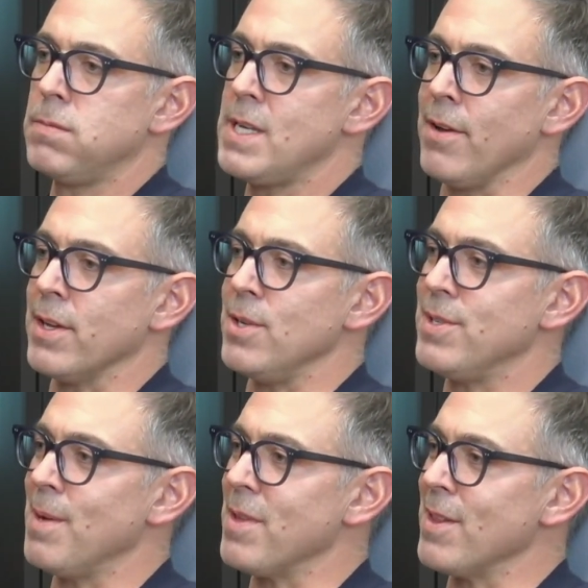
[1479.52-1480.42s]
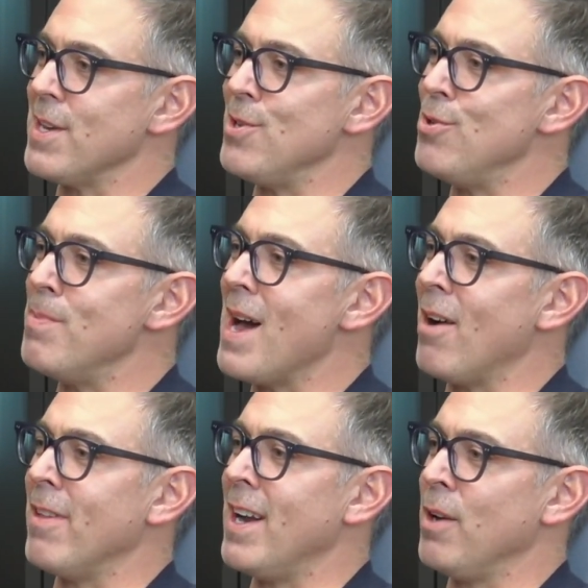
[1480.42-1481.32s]
telling you something that you do
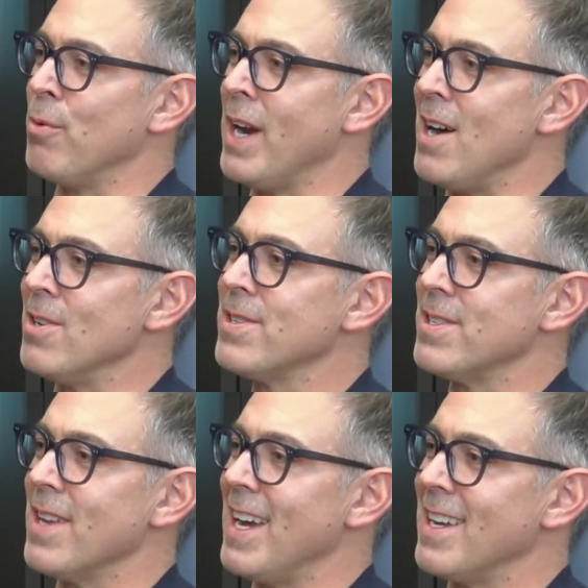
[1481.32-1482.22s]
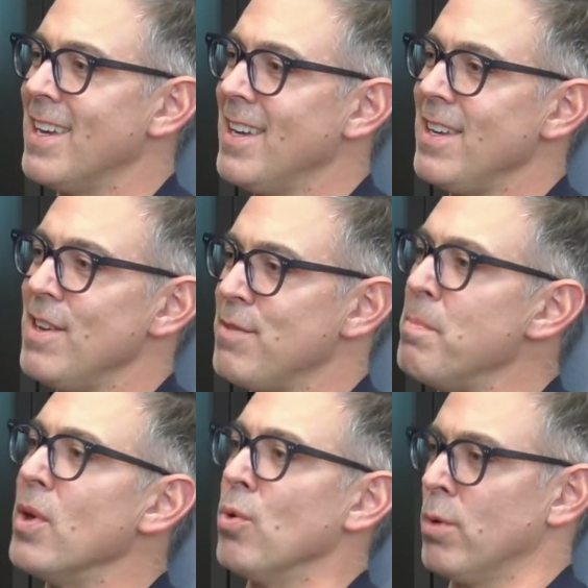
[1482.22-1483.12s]
better than anyone else. Like you have to
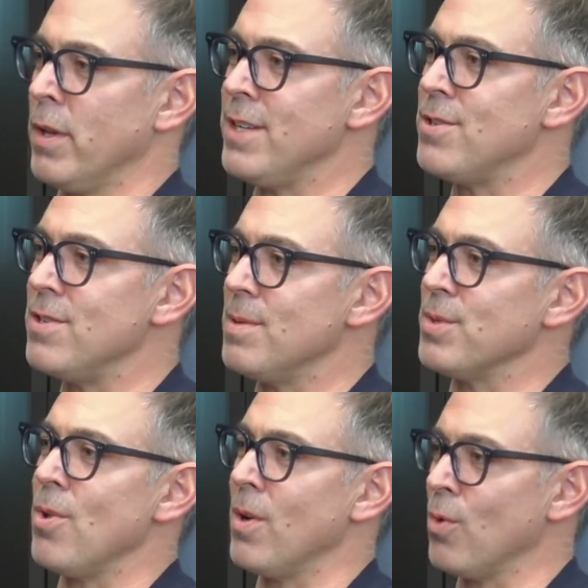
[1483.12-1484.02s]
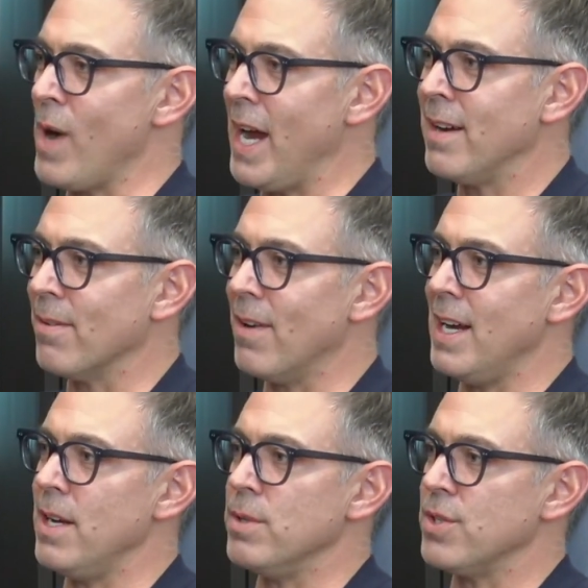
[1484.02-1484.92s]
build relationships along the way,
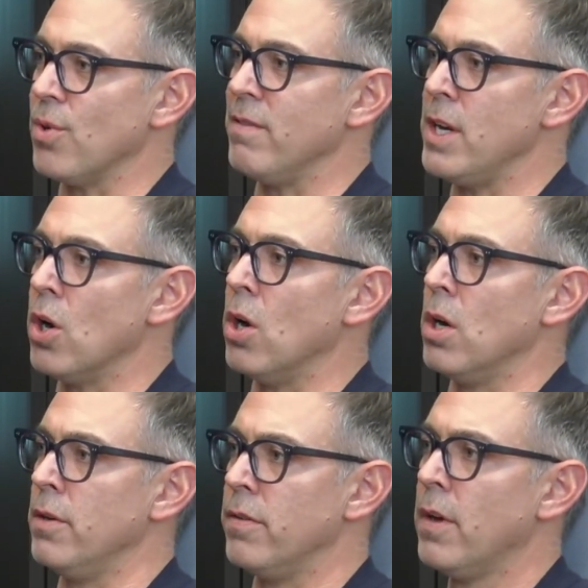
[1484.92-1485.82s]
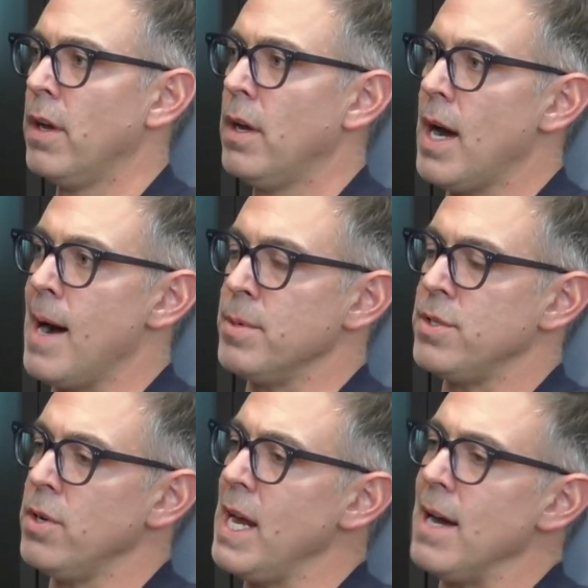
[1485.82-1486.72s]
right? It was sort of an earned
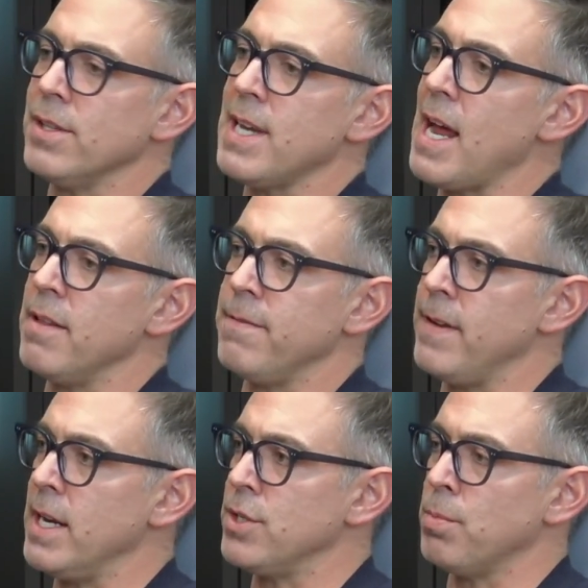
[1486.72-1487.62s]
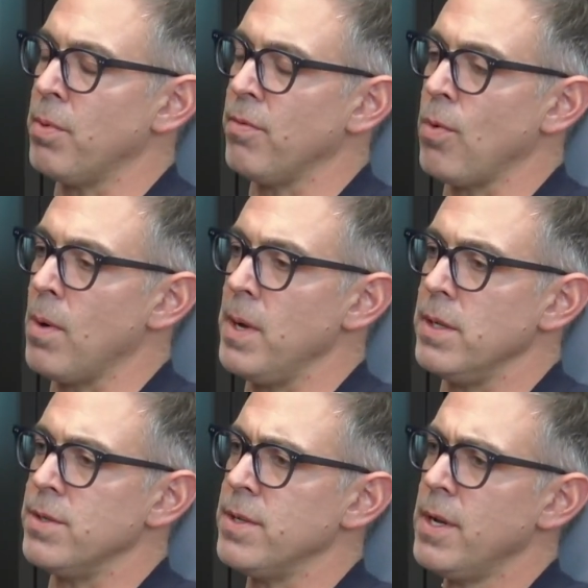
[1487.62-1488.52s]
opportunity outside of the financial performance.